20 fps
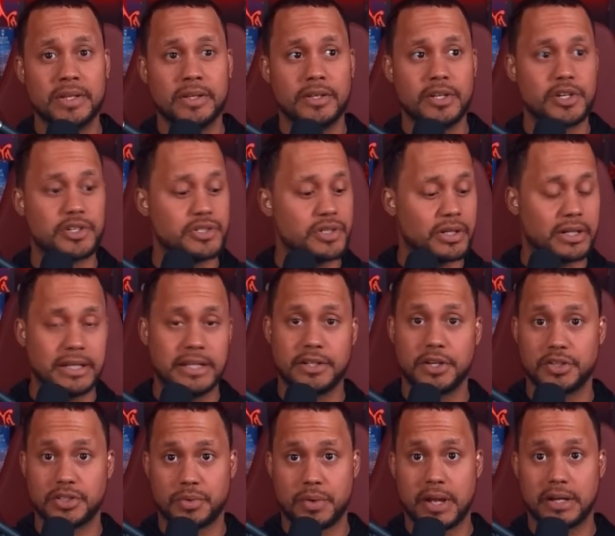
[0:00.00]
You're still going to need
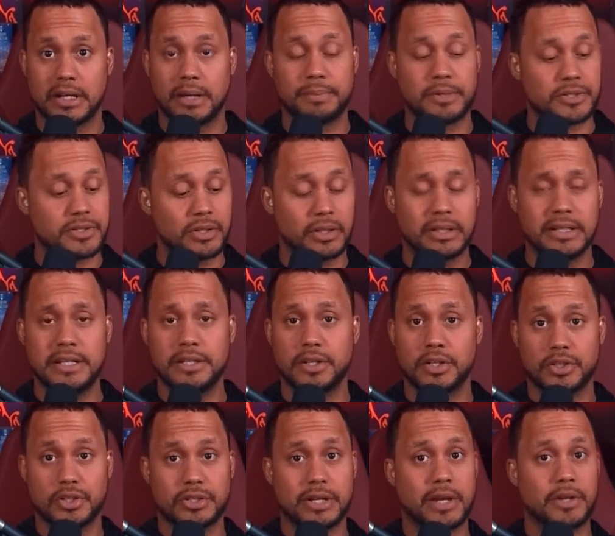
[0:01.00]
Curse of Wreck up. You're still going to need
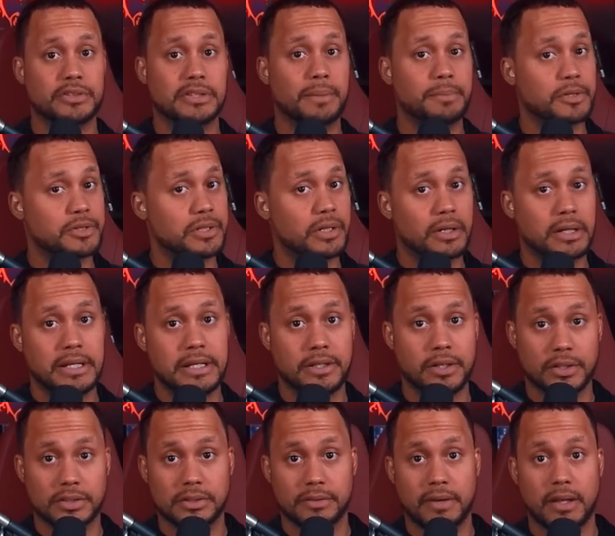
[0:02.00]
Curse of Shadows up. You're still going to need
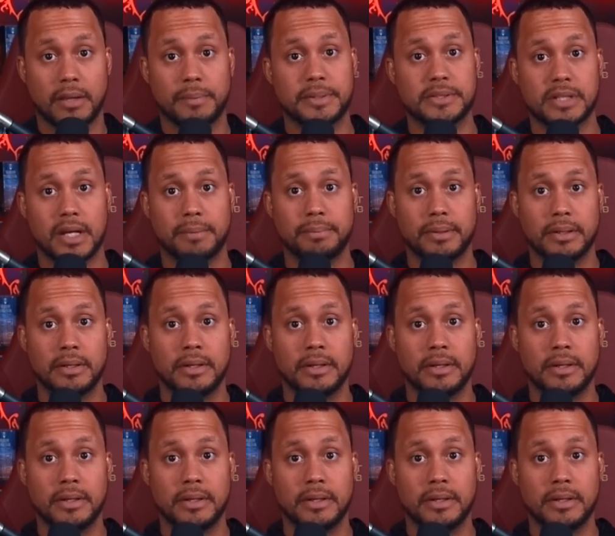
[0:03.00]
Curse of Elements up.